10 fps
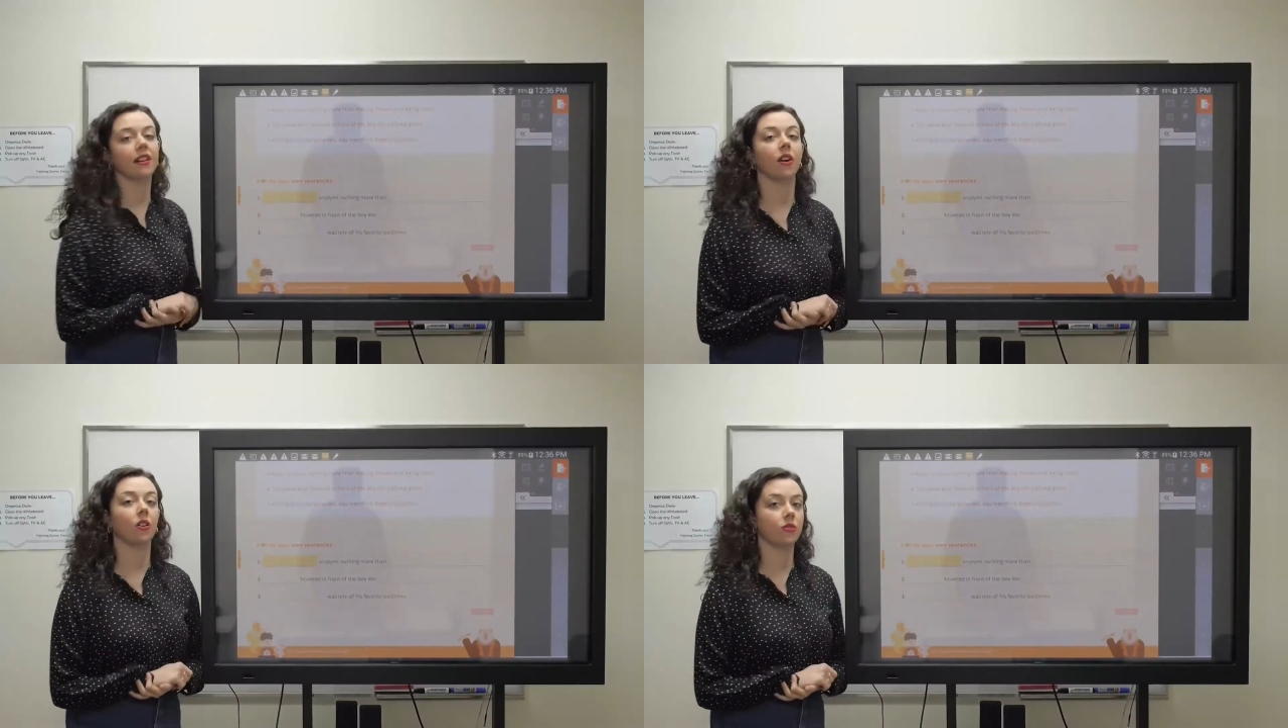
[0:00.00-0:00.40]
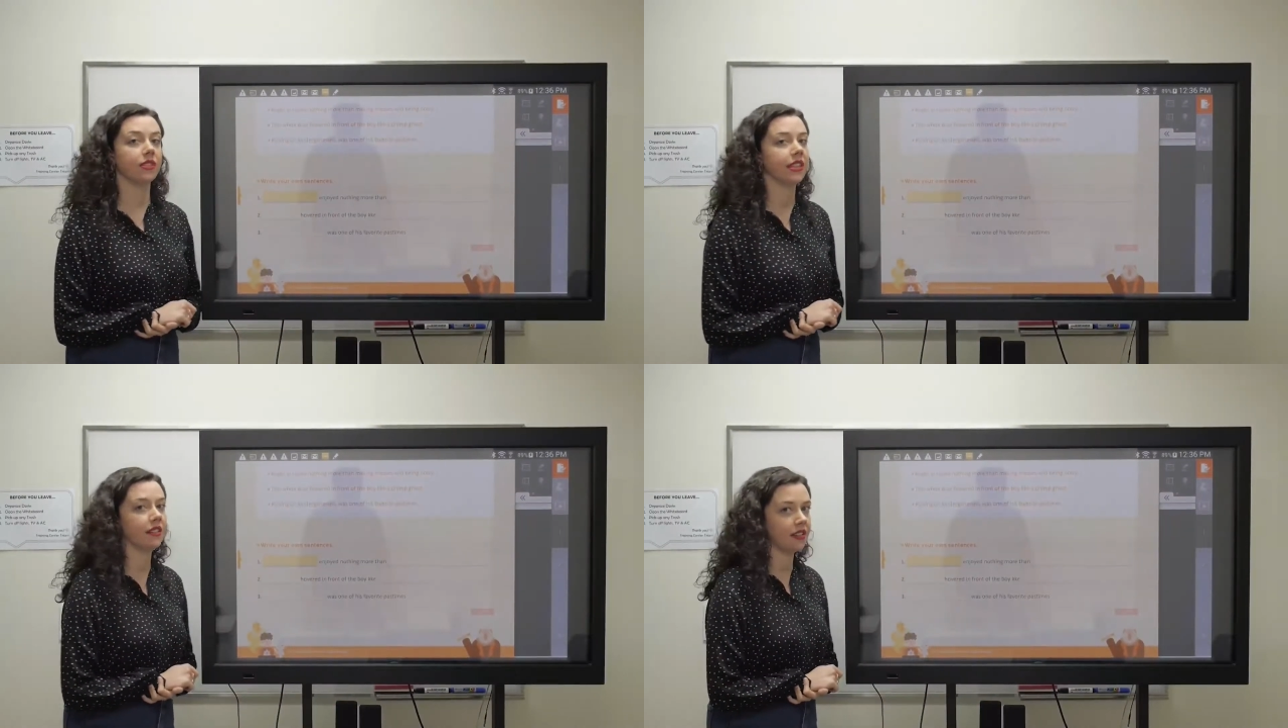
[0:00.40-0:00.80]
their
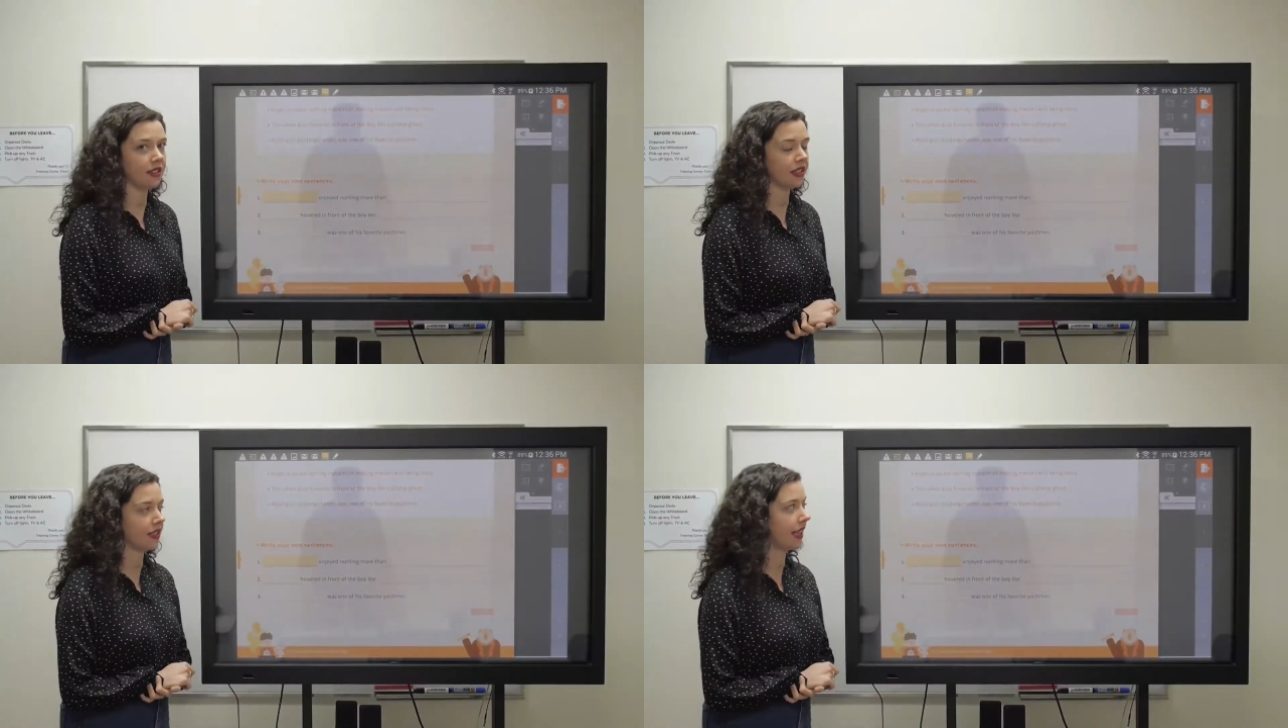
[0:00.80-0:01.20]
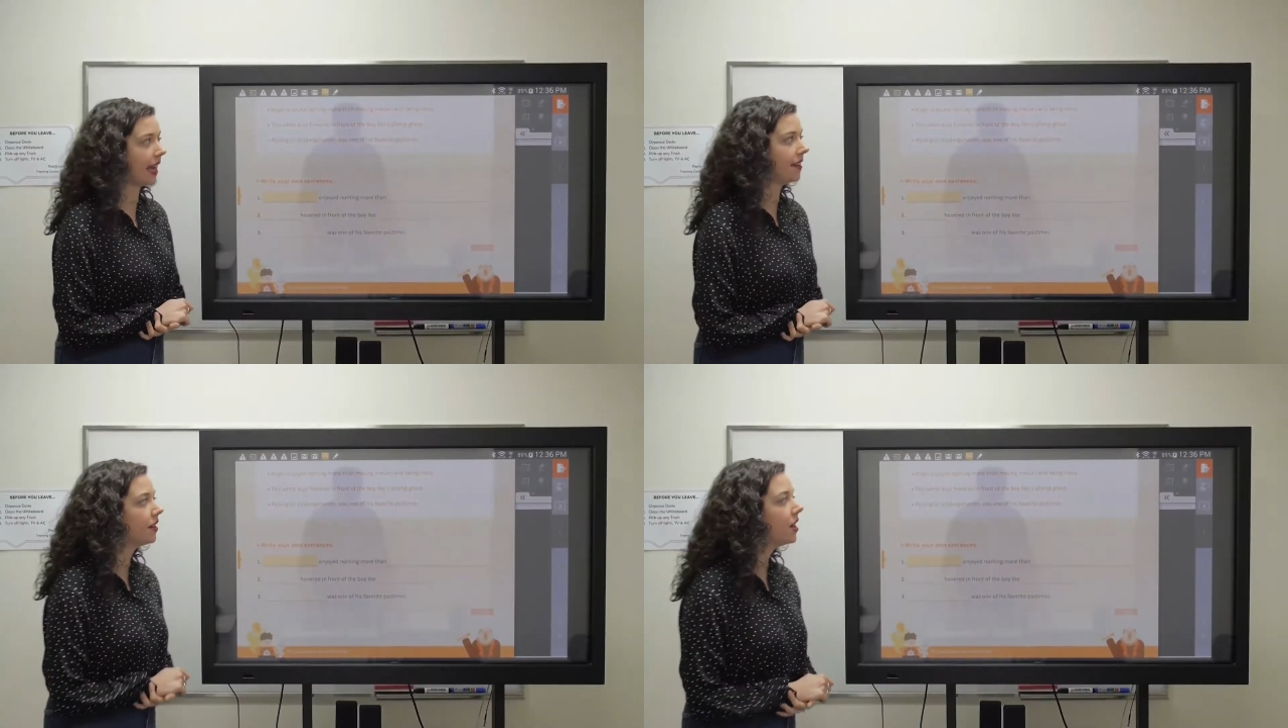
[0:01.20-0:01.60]
own sentences
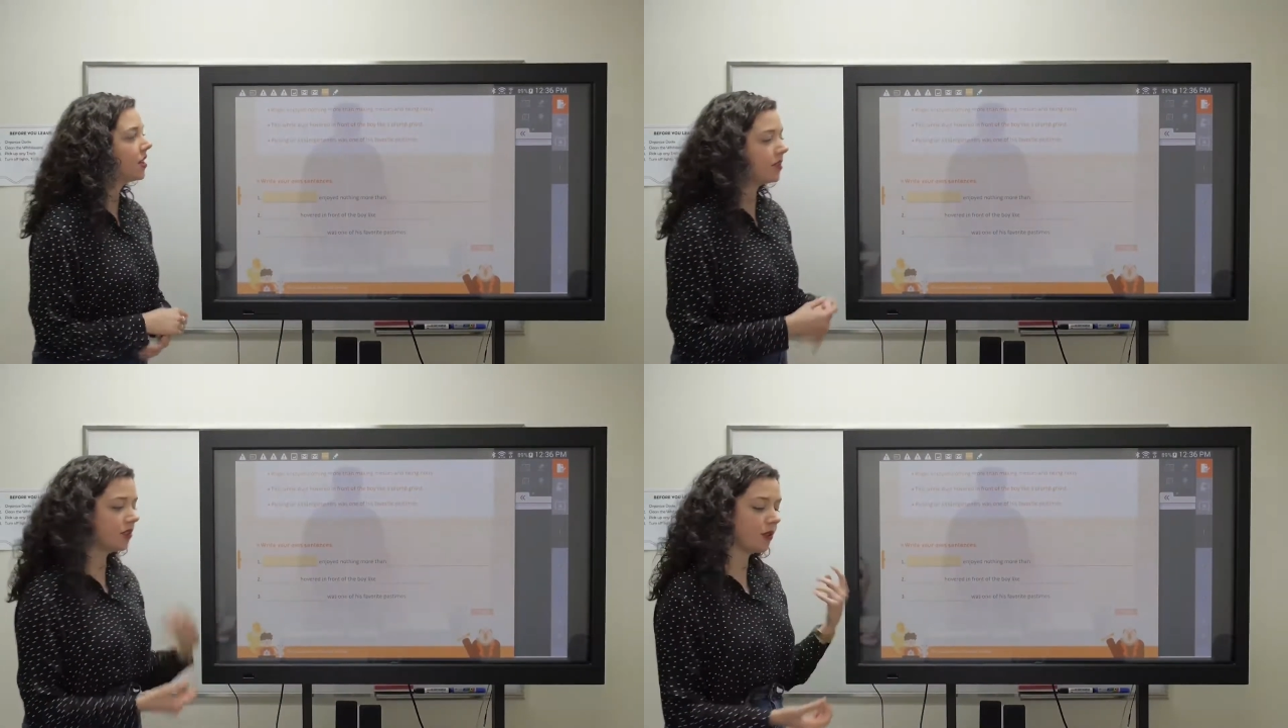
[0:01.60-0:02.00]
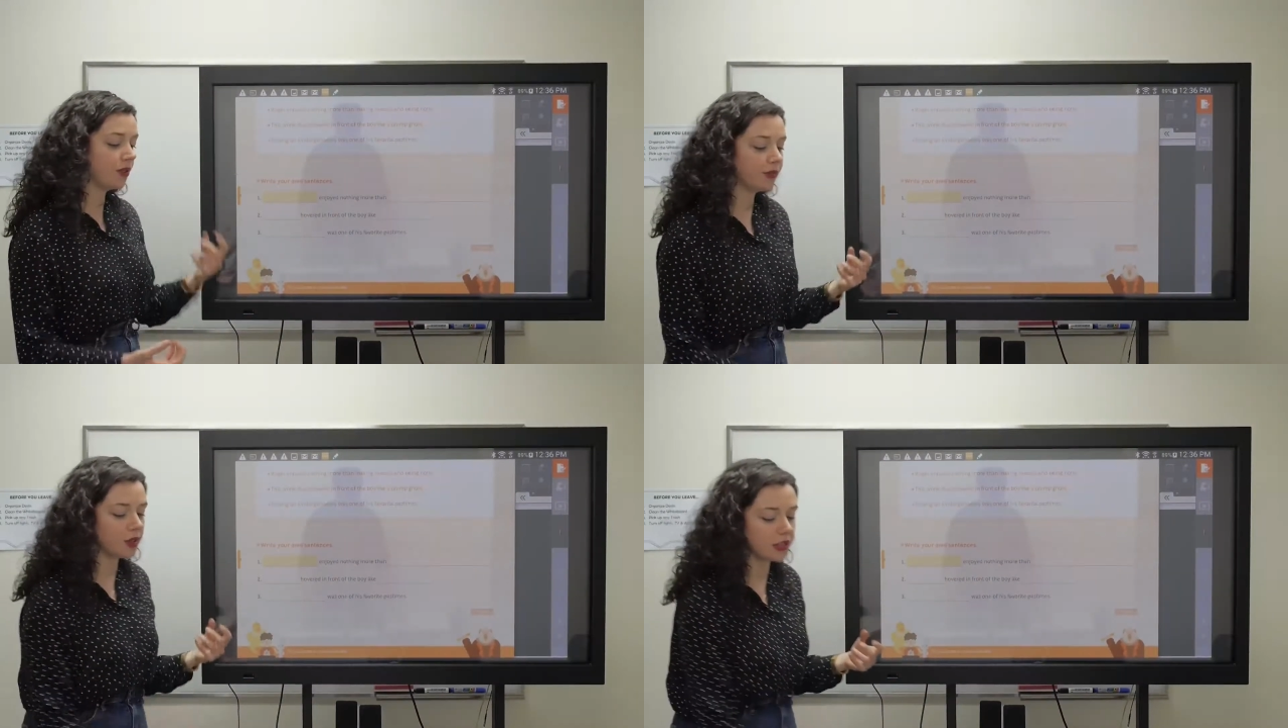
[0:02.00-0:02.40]
again. So
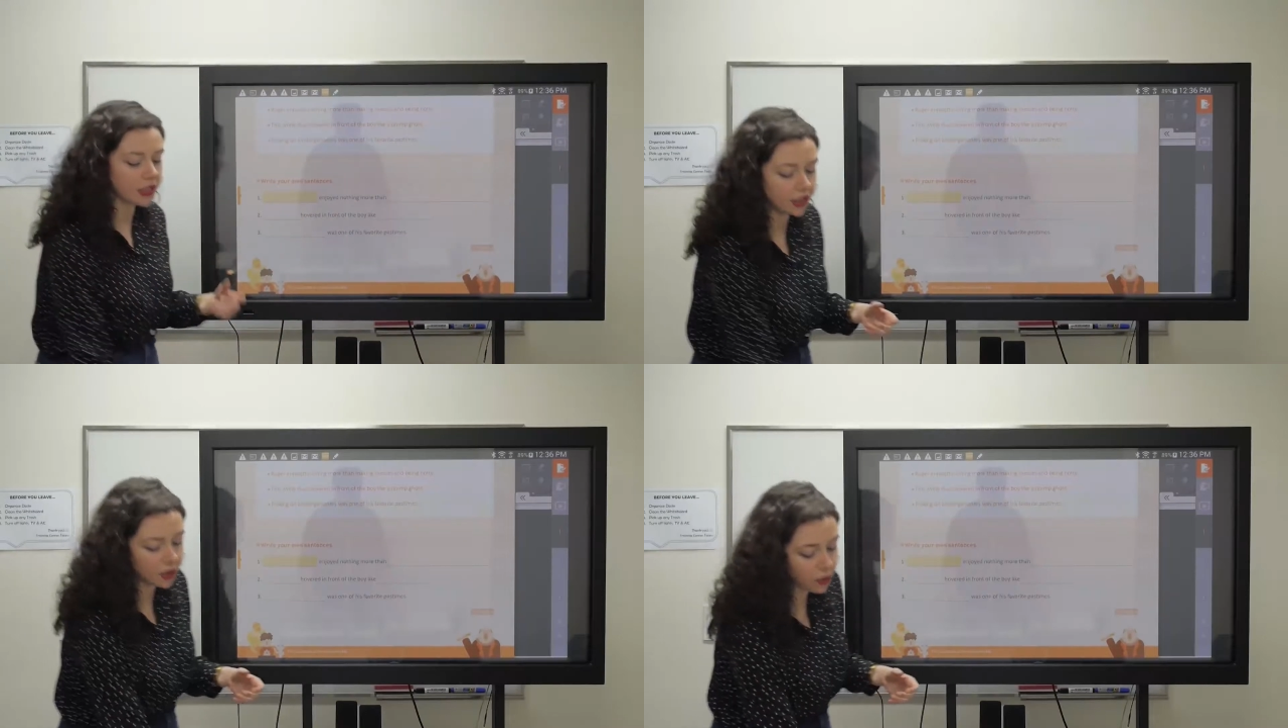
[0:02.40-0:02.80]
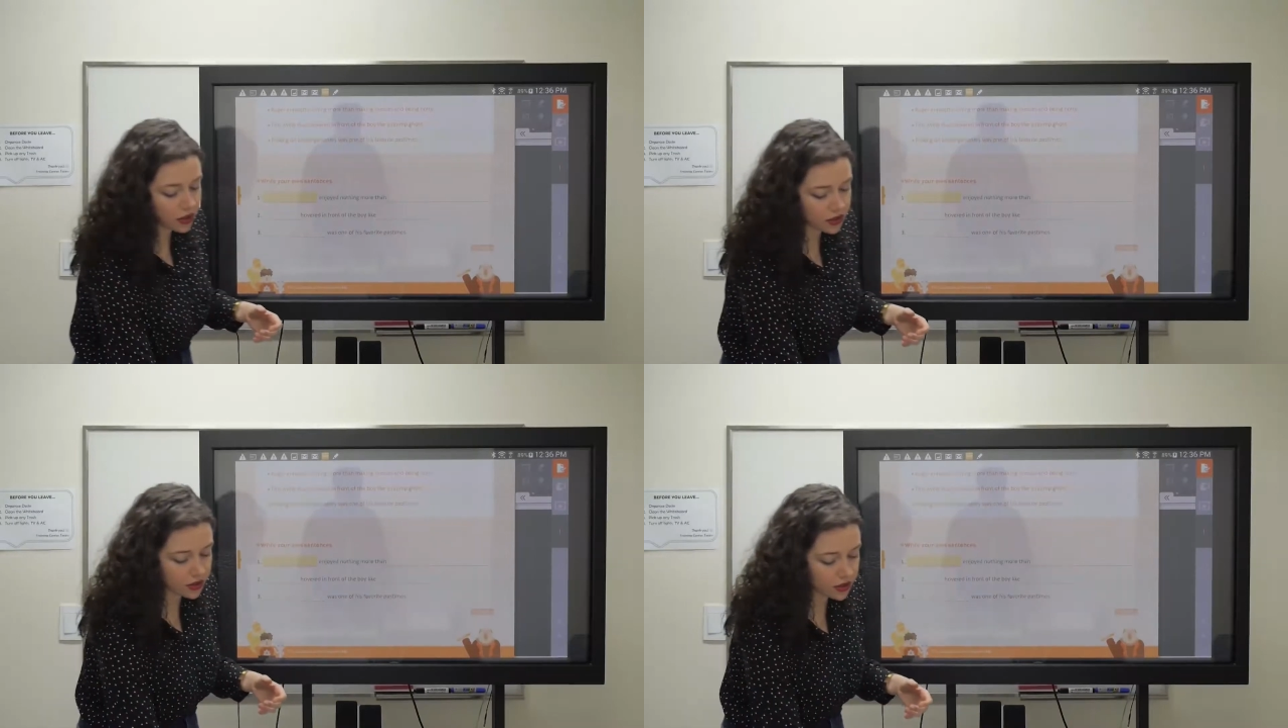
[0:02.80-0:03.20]
the first thing you'll
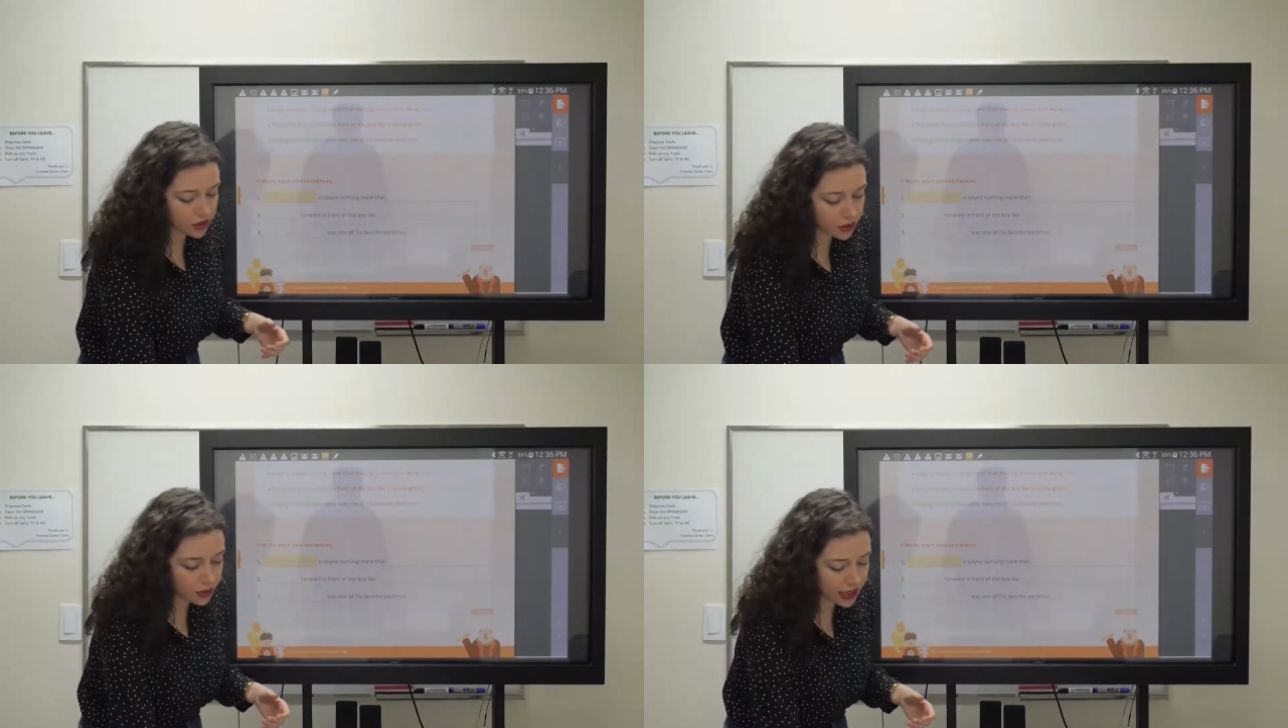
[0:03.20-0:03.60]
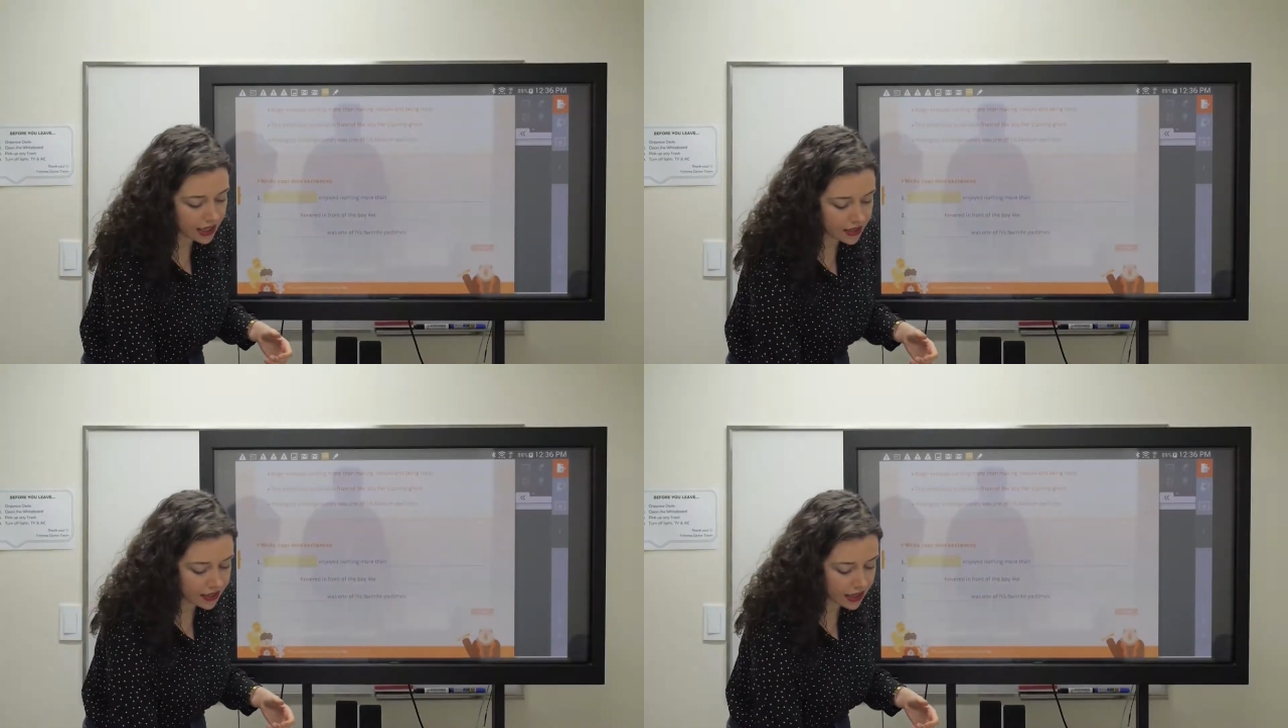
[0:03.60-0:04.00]
want to do is,